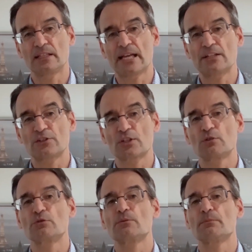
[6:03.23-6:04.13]
let
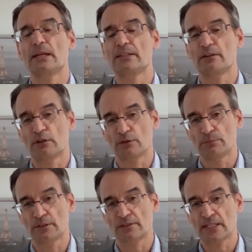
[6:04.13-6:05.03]
children make their own
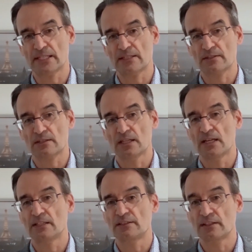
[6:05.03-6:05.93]
mistakes,
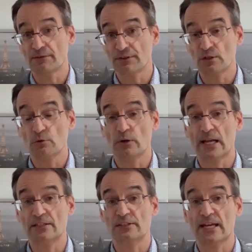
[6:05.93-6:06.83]
as difficult
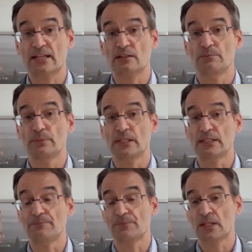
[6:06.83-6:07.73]
as that can
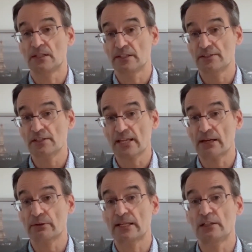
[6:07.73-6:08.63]
be. This is
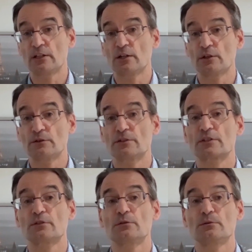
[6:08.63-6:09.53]
how they learn
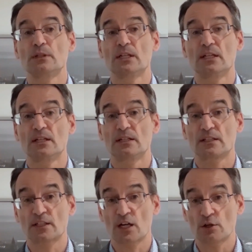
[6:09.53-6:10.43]
to
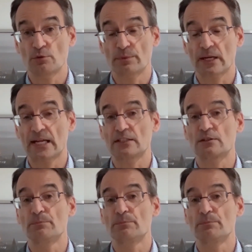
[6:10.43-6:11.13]
cope and to